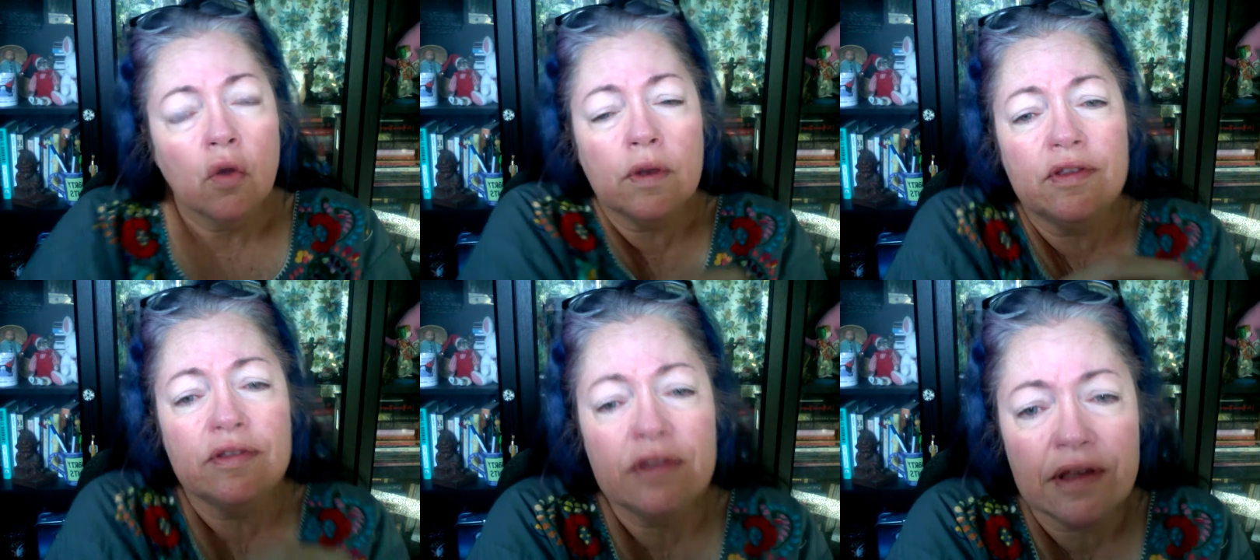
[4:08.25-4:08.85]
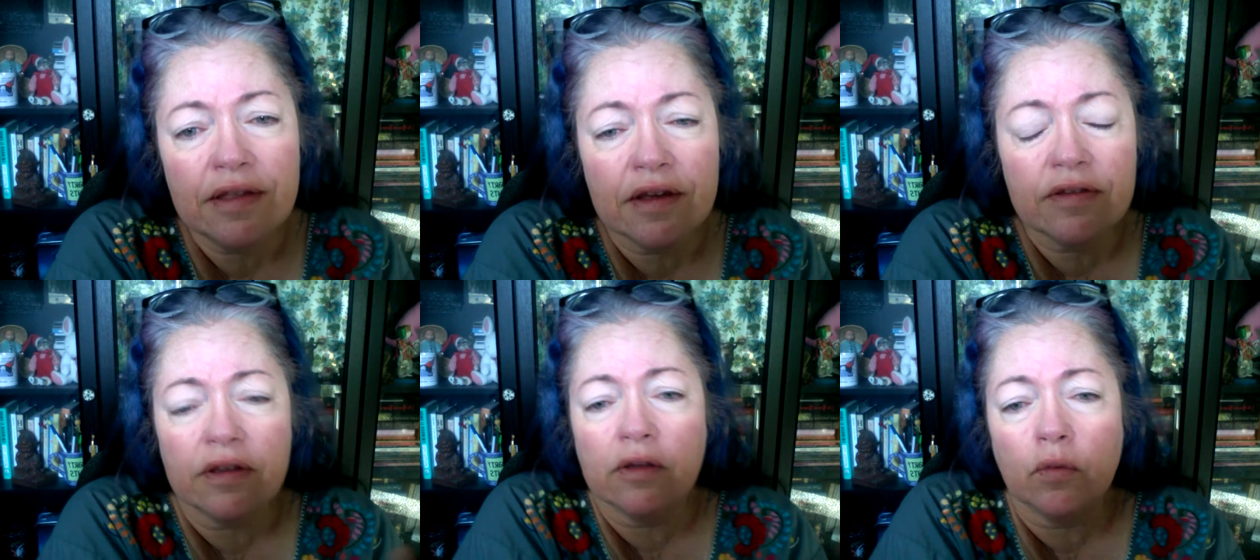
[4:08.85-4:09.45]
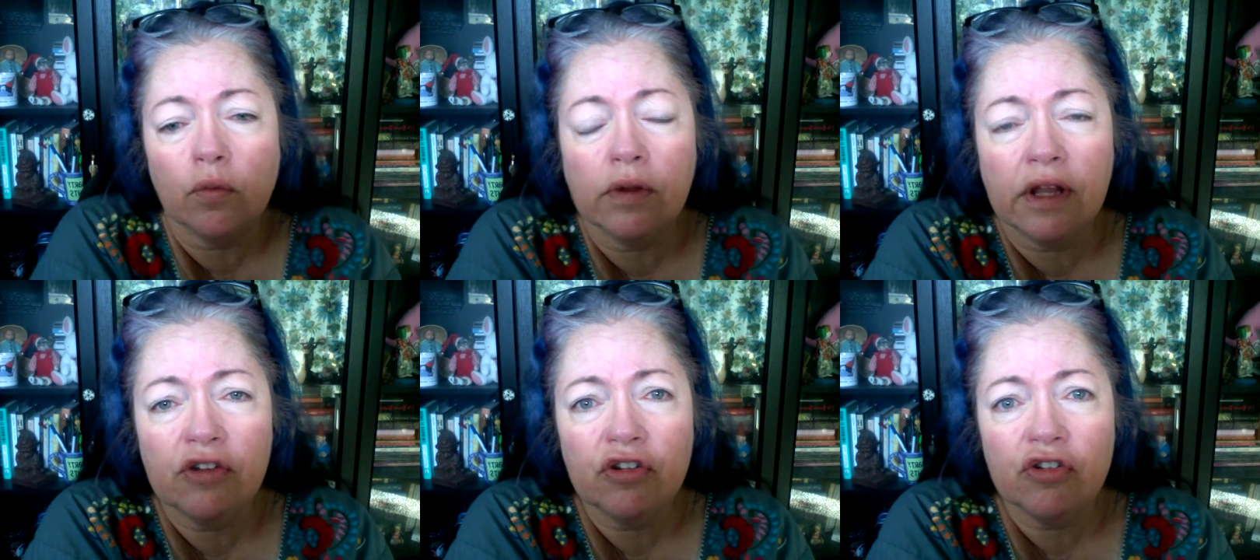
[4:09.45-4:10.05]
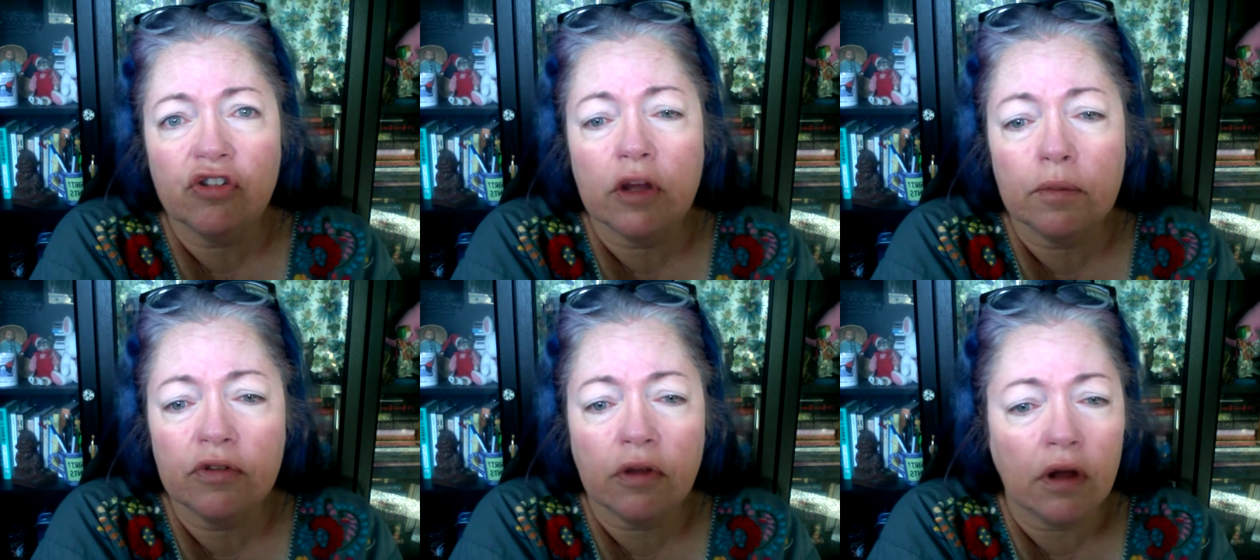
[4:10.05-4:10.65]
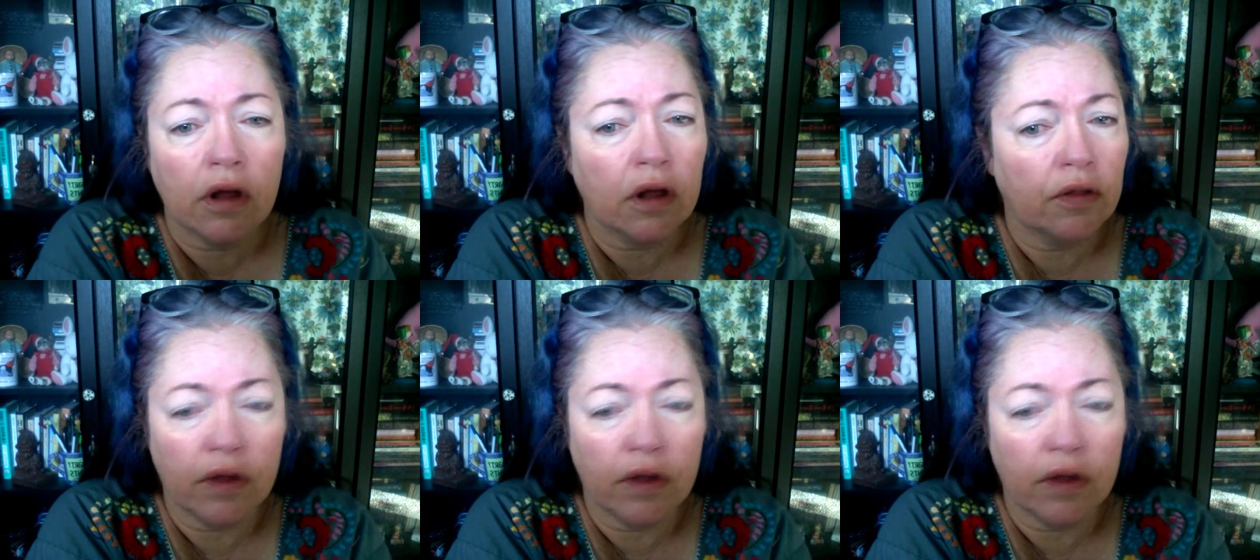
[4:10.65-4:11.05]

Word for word: We see this in relationships uh,